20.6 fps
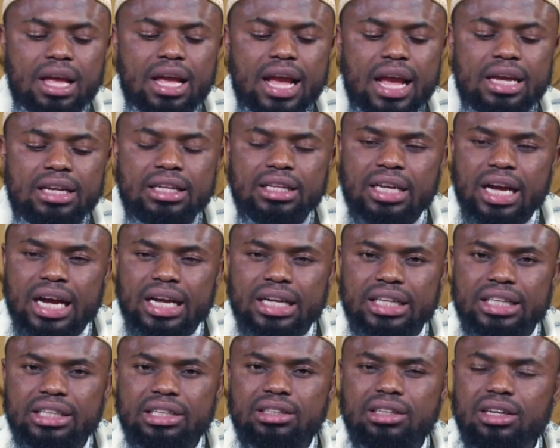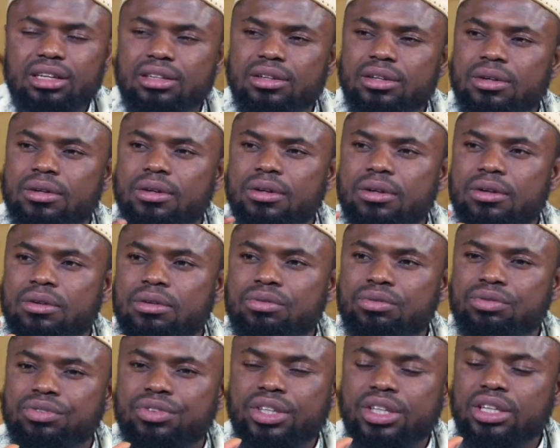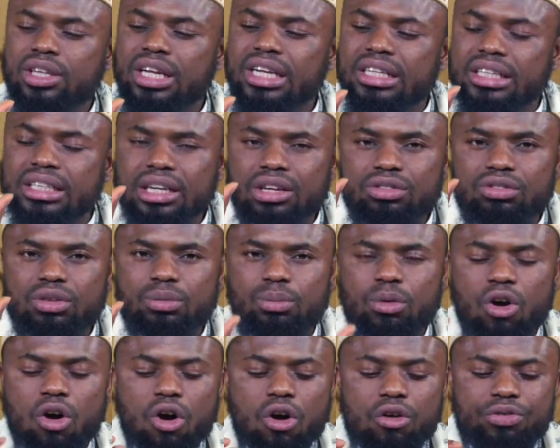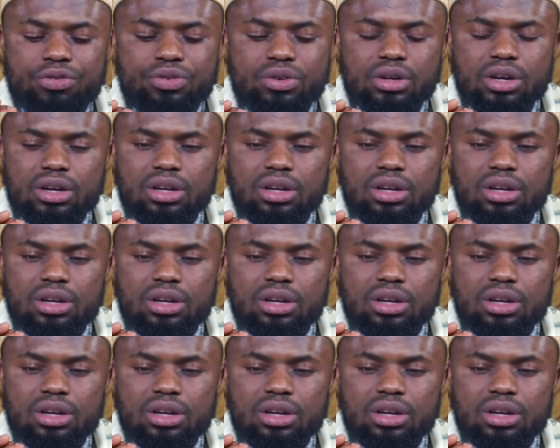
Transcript: And in Aqidah, the nazm of